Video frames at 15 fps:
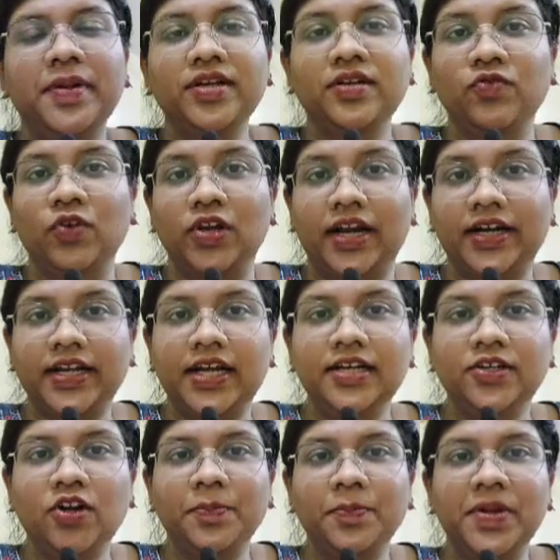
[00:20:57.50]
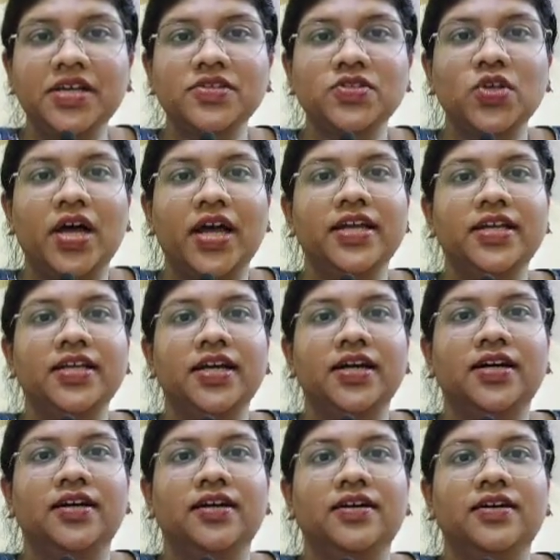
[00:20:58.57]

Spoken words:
Little bit volatile topics. I